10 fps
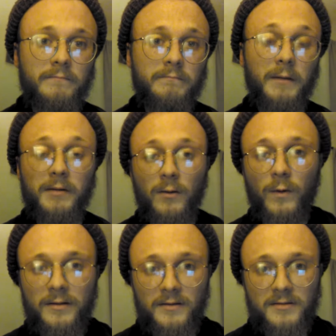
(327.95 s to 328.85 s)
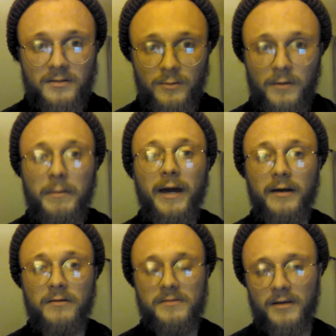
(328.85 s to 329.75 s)
by being witness to the
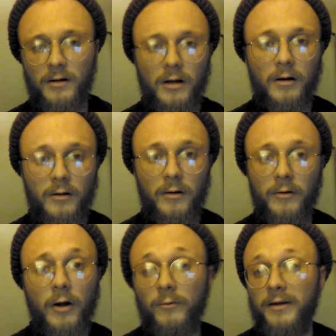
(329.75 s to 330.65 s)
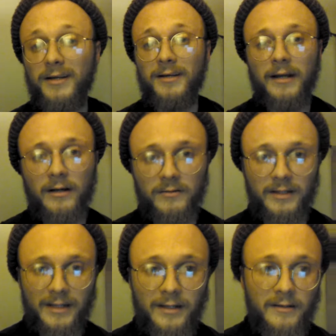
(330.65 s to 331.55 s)
patterns that are already
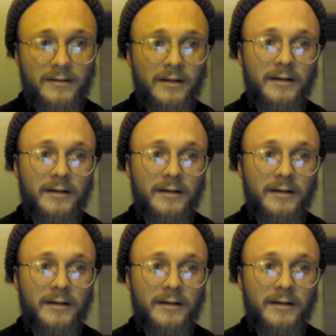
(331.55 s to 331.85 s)
inherently in it.